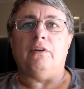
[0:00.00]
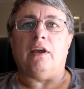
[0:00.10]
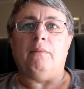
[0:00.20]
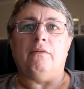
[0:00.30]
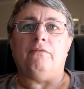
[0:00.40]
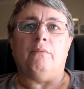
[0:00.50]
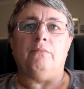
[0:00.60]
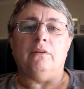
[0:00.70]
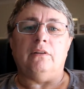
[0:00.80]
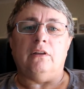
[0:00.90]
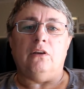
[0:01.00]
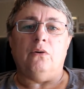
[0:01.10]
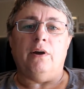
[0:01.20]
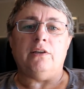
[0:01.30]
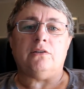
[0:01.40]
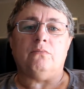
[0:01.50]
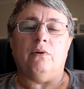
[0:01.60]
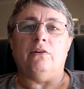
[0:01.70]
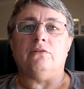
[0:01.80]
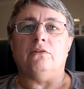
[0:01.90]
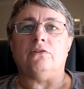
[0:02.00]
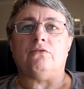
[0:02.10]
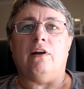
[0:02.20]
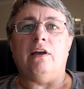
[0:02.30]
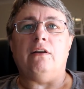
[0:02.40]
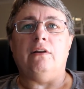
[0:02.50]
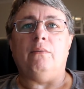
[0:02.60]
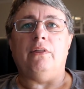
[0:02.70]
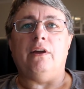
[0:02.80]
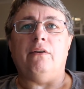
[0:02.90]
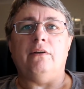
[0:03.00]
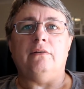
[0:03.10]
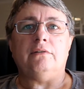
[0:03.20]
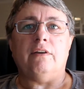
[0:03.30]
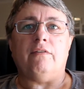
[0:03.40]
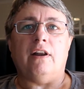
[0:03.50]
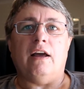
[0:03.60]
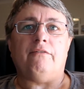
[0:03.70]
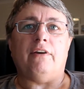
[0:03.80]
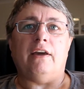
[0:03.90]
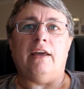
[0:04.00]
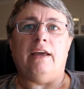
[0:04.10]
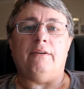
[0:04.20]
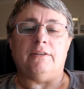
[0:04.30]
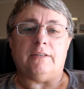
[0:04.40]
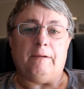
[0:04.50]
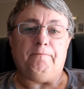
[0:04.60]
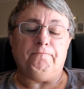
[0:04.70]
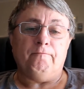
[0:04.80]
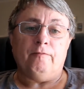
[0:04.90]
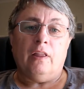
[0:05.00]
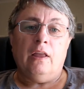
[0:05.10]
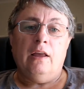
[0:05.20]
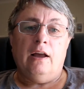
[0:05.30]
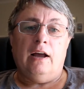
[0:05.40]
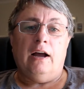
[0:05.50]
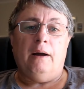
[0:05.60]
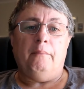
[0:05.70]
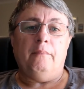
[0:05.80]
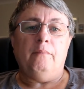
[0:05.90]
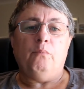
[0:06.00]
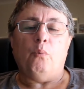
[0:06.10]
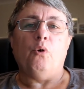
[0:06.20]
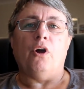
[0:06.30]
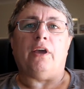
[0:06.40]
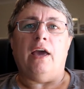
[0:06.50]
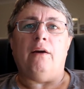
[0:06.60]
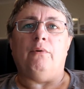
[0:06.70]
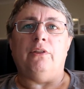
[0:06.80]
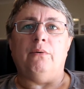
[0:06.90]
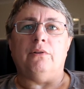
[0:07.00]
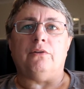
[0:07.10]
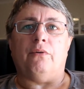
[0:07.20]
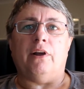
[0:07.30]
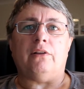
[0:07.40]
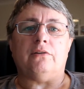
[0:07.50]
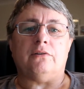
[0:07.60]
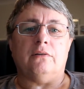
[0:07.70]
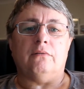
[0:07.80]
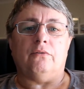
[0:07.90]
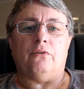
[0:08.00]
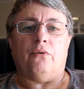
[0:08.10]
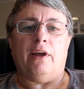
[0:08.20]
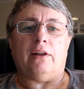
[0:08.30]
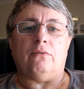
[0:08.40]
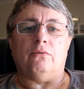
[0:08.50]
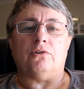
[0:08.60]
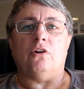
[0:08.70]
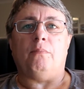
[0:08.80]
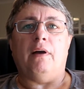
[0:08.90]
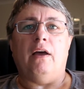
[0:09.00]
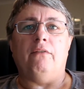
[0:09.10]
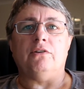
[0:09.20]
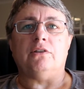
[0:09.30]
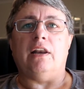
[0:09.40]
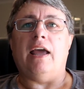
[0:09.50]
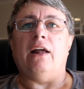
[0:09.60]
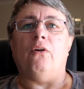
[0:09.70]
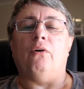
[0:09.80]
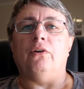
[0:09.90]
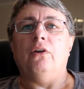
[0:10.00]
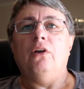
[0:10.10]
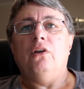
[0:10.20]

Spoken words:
you're coming from the US, whereas in Australia, you know, we're there in 7.5, 8 hours. So work out whether you want direct or stopovers, and how long